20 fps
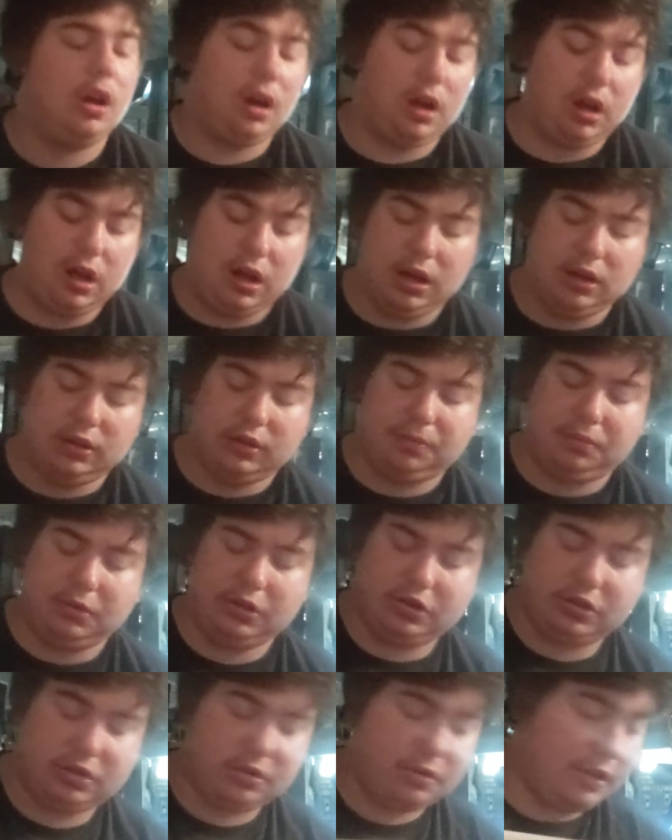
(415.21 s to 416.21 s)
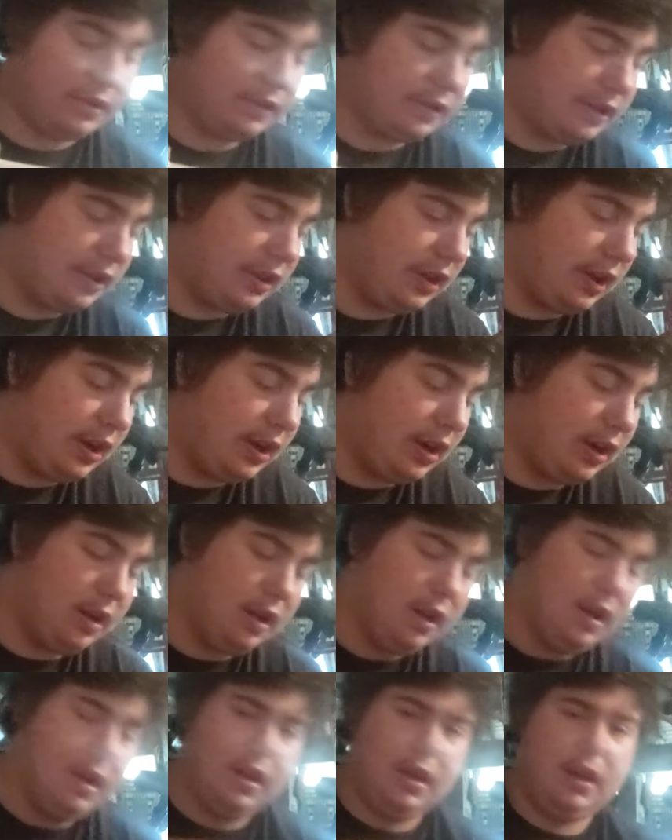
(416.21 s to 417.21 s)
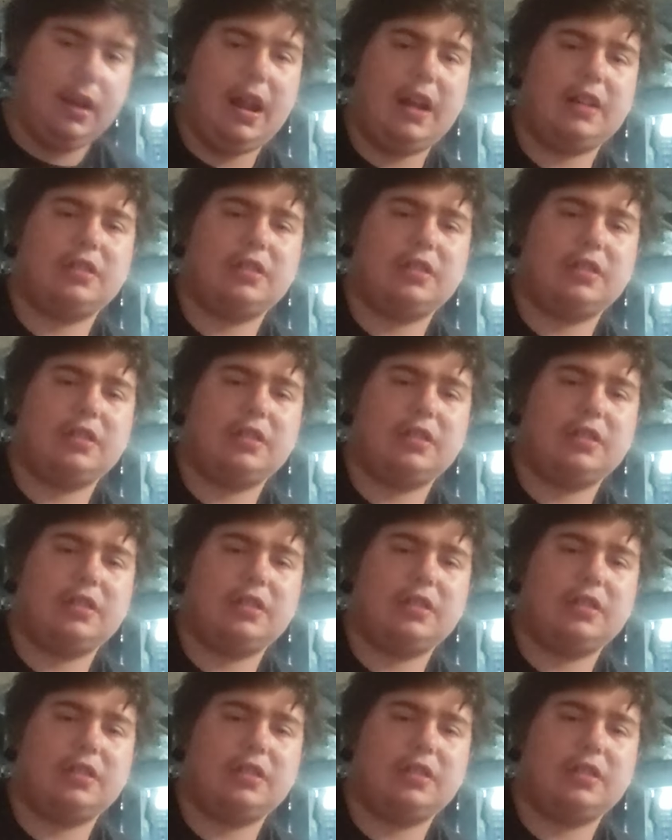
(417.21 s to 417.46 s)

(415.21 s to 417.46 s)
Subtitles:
to put strength there. It